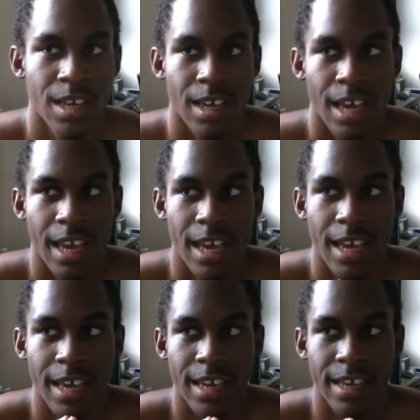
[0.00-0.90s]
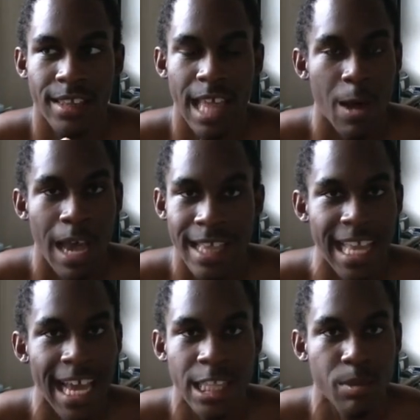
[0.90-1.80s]
and that, that
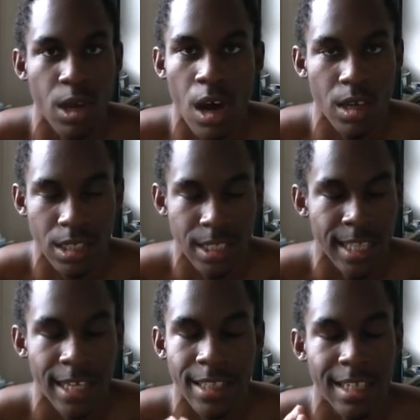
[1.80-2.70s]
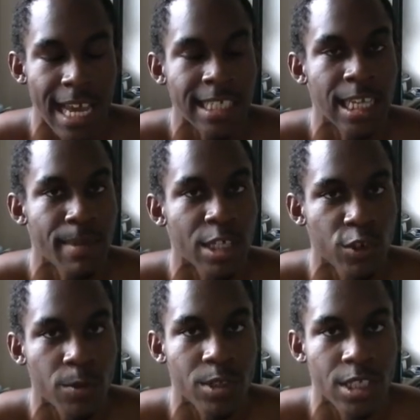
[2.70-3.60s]
had to be August tonight. The last time I
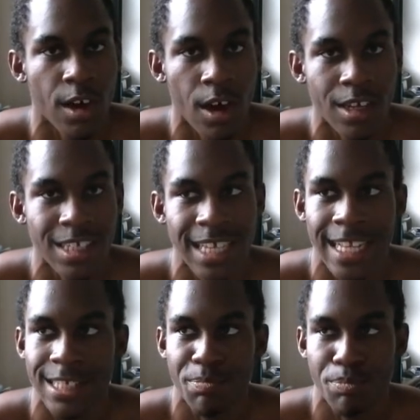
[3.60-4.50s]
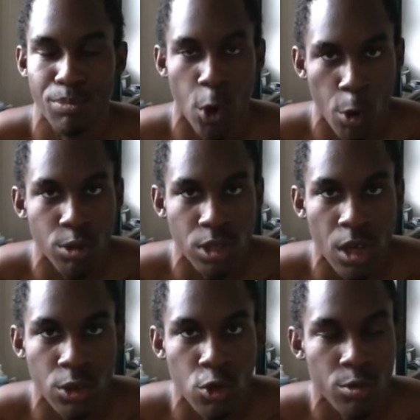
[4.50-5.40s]
trained was in August, and it's almost
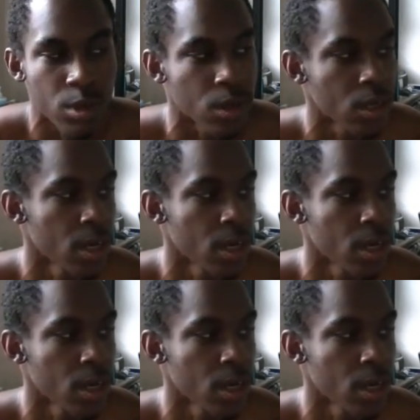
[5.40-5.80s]
October.